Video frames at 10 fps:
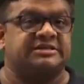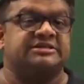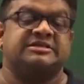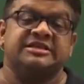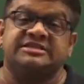
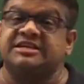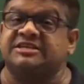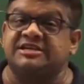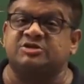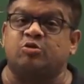This
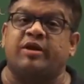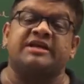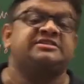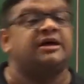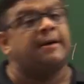nature is known
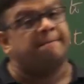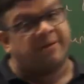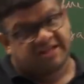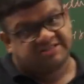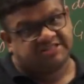as
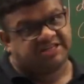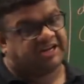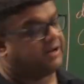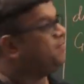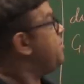
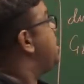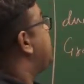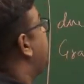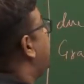plasticity. Now,